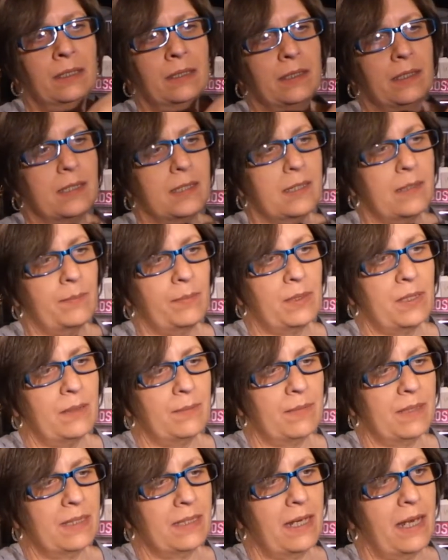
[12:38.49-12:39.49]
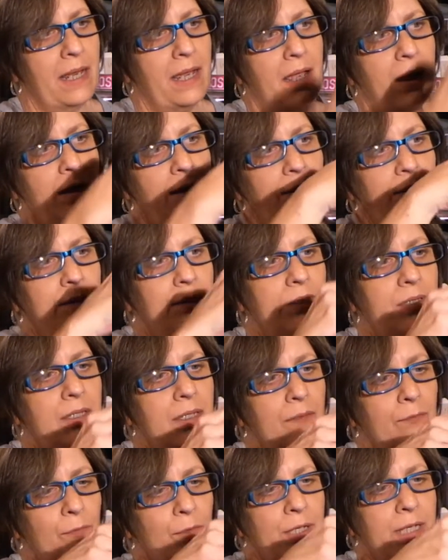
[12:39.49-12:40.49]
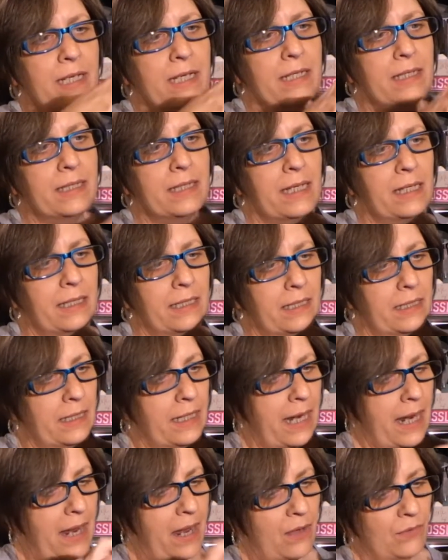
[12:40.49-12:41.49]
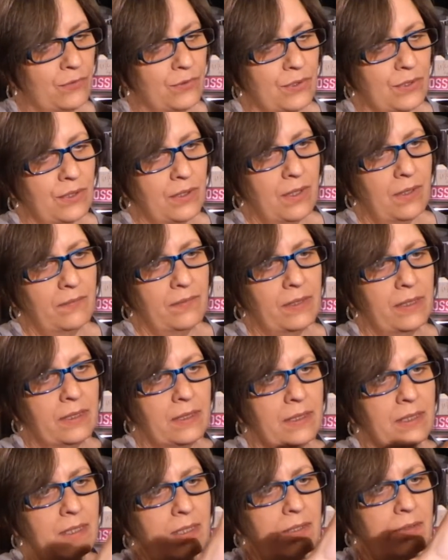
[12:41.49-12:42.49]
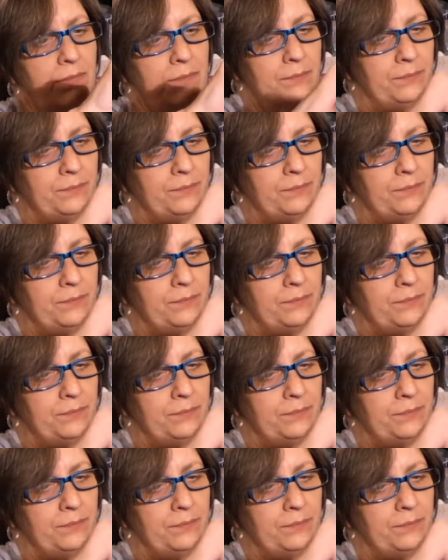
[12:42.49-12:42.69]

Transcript: The zip comes down, you know, for eat, get in and out of it.